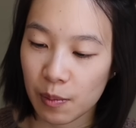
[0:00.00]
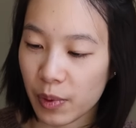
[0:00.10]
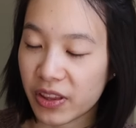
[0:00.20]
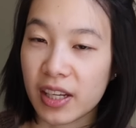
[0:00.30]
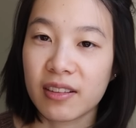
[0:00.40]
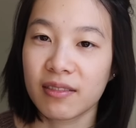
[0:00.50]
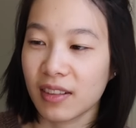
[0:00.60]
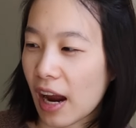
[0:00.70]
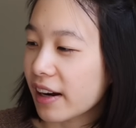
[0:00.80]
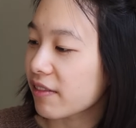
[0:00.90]
but then
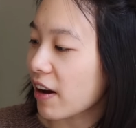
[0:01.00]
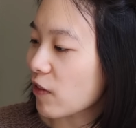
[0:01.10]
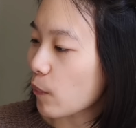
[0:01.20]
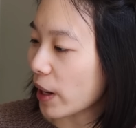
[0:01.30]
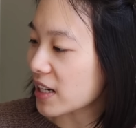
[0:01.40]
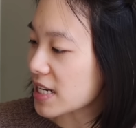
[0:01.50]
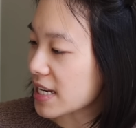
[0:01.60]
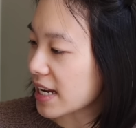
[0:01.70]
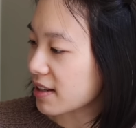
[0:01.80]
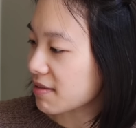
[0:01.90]
kind of have abandoned
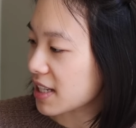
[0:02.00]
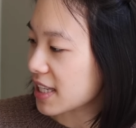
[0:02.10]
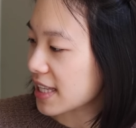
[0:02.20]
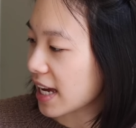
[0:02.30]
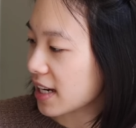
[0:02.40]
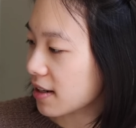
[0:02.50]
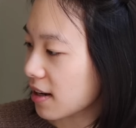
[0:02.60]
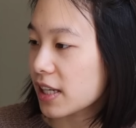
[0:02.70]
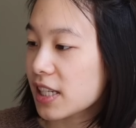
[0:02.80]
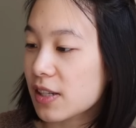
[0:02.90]
it since then.
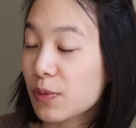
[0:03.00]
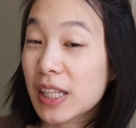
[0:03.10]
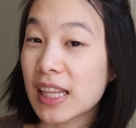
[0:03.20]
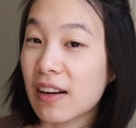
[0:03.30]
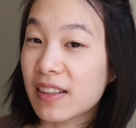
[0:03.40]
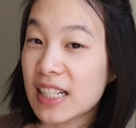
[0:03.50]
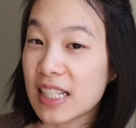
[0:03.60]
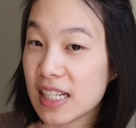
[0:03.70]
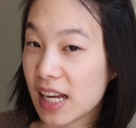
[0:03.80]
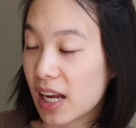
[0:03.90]
This is a really lovely
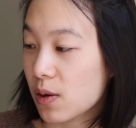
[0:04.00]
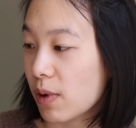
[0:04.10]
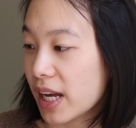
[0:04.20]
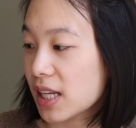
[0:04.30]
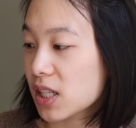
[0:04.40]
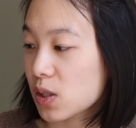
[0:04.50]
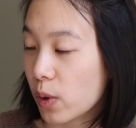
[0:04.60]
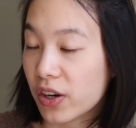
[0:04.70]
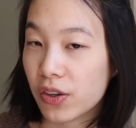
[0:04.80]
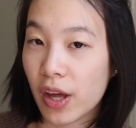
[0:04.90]
DK weight
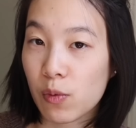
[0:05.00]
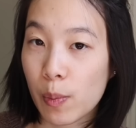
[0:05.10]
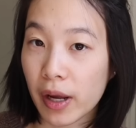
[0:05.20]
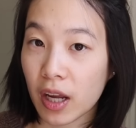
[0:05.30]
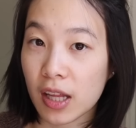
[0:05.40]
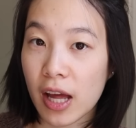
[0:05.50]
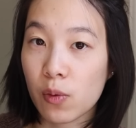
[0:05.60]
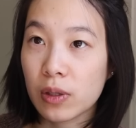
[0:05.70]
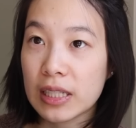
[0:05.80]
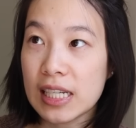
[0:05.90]
sweater that Rebecca
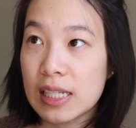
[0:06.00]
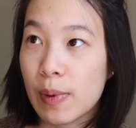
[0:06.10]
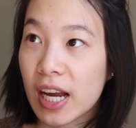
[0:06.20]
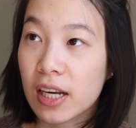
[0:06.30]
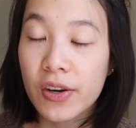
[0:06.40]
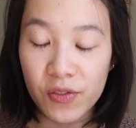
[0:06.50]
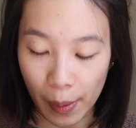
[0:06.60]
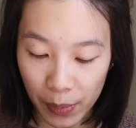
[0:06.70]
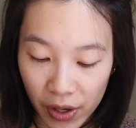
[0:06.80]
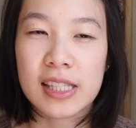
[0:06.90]
Clow released back in
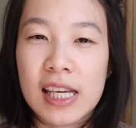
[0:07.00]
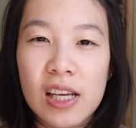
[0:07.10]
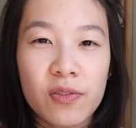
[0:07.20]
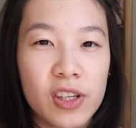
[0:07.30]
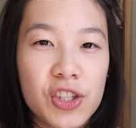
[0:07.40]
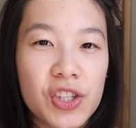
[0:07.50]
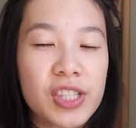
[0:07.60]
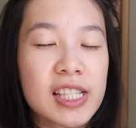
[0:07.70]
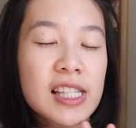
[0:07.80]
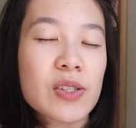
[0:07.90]
November. Its key
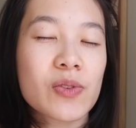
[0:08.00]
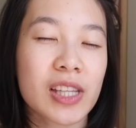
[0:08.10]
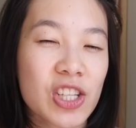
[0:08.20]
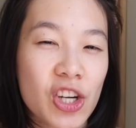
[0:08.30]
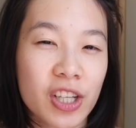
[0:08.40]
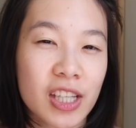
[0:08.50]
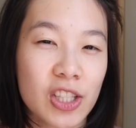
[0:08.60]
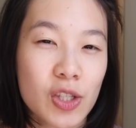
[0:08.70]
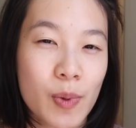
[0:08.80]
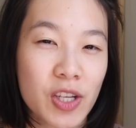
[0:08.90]
features is this really
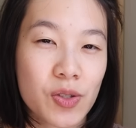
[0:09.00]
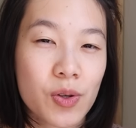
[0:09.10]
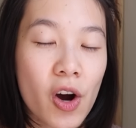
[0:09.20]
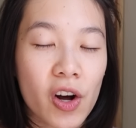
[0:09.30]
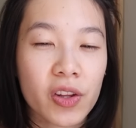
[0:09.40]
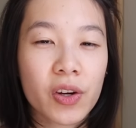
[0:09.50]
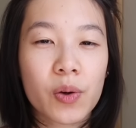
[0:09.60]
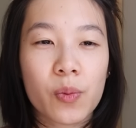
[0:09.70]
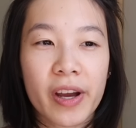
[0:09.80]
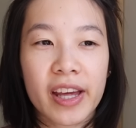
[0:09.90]
chunky 2x2
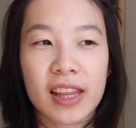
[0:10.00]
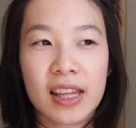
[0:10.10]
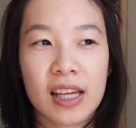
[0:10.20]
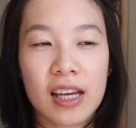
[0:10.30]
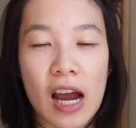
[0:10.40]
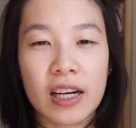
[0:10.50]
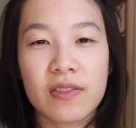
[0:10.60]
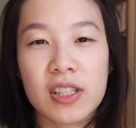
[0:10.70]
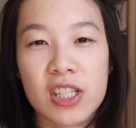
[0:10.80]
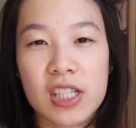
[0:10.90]
collar with kind
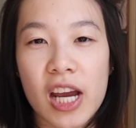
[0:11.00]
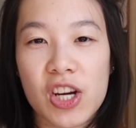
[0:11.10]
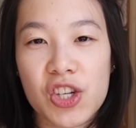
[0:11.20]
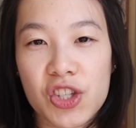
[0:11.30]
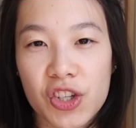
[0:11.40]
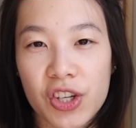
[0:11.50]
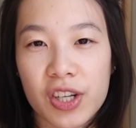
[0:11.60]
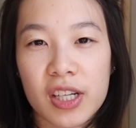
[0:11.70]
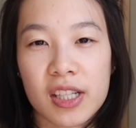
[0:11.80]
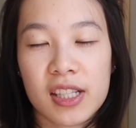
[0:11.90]
of this
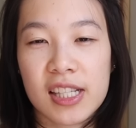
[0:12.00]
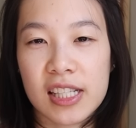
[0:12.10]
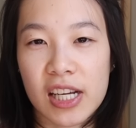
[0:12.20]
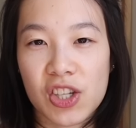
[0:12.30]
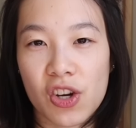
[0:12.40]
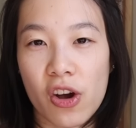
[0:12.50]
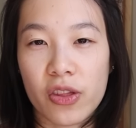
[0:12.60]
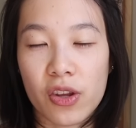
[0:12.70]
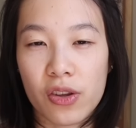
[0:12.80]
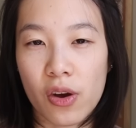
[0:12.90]
textured stitch
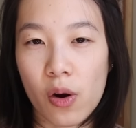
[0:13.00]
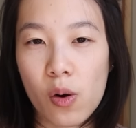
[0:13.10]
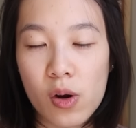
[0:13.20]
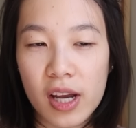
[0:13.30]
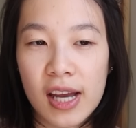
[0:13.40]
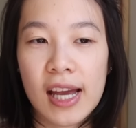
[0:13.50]
on the yoke,